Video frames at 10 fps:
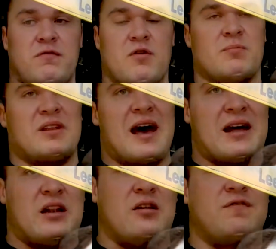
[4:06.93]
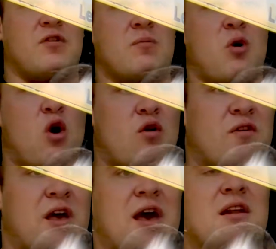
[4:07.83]
from deadlift, from
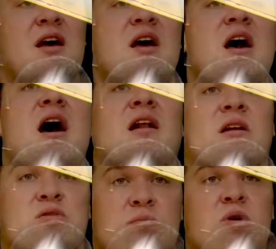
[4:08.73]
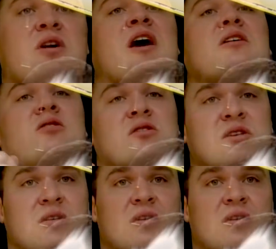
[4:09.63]
overhead, and I'll do more cactus.